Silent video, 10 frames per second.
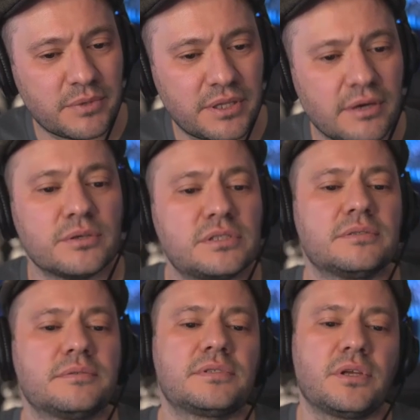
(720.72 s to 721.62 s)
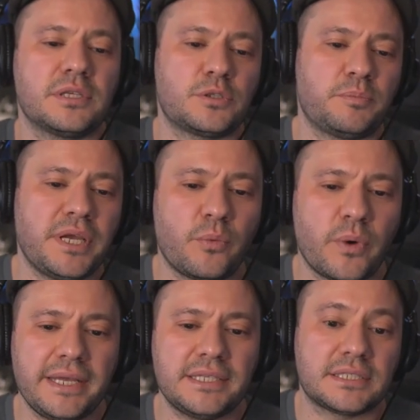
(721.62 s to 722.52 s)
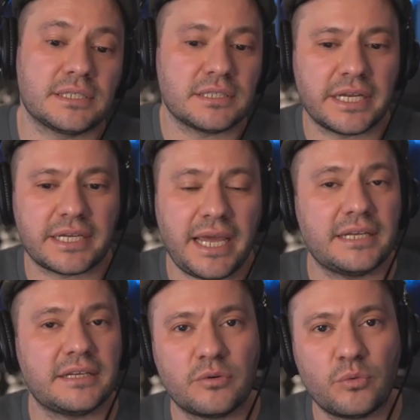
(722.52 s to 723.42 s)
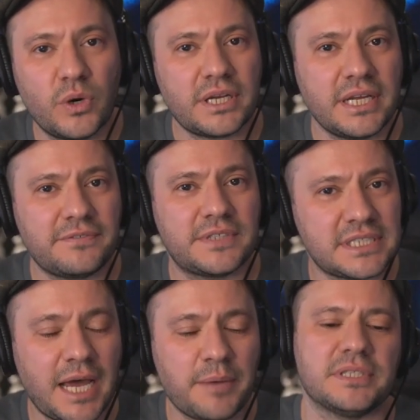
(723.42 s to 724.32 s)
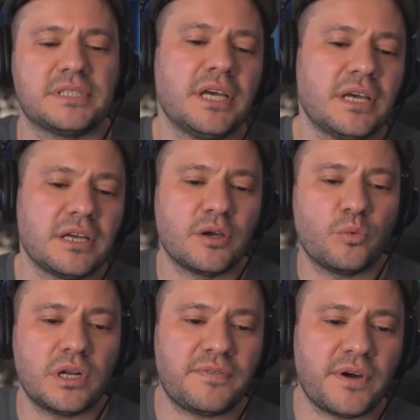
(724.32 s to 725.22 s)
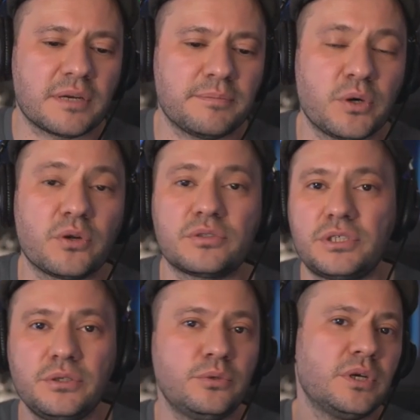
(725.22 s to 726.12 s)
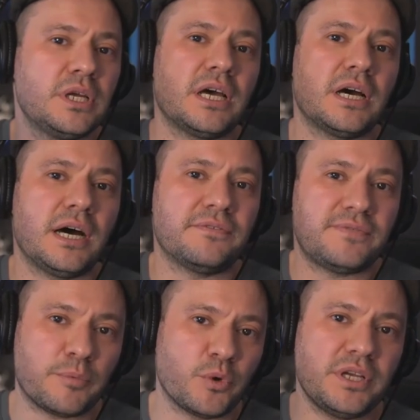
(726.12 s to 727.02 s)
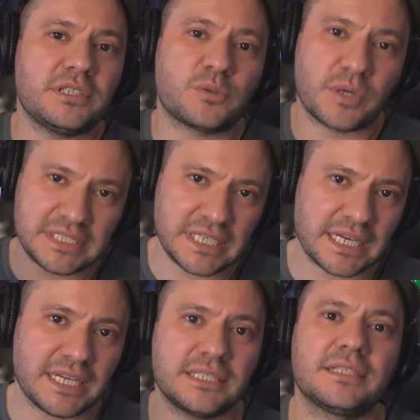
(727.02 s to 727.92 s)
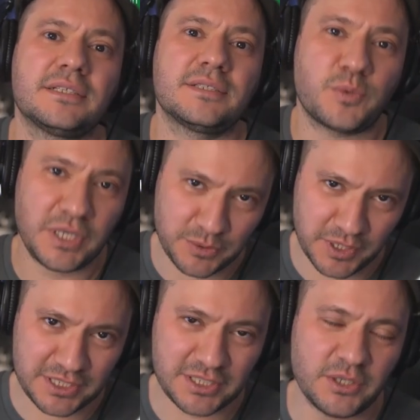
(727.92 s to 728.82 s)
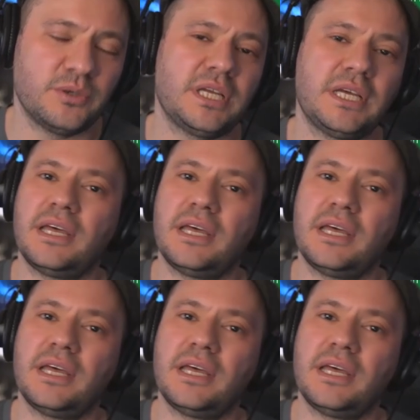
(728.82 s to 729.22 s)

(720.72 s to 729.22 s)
with those. So this would be a way to like, hey, what if this happens? What if Arcimoto 2 on February 22nd, 2022